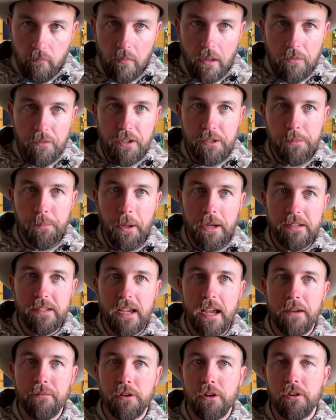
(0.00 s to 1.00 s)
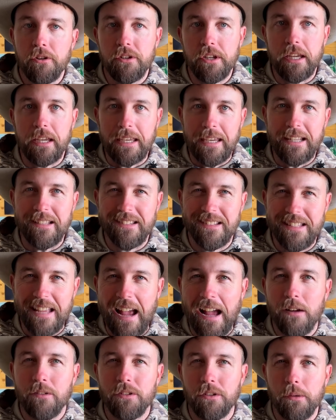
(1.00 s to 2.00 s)
this bait's heavier and it gets
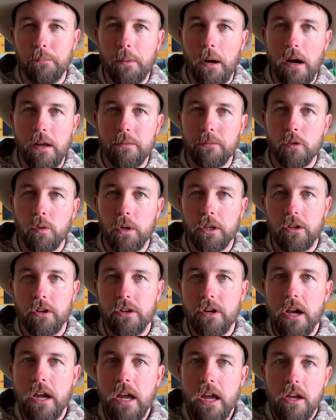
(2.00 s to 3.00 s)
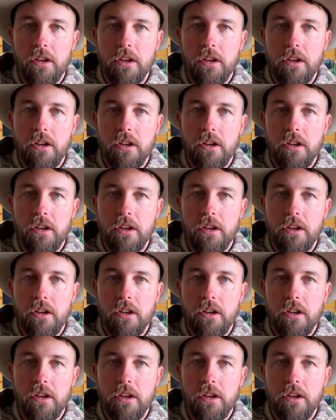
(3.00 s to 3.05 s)
down to the bottom quicker.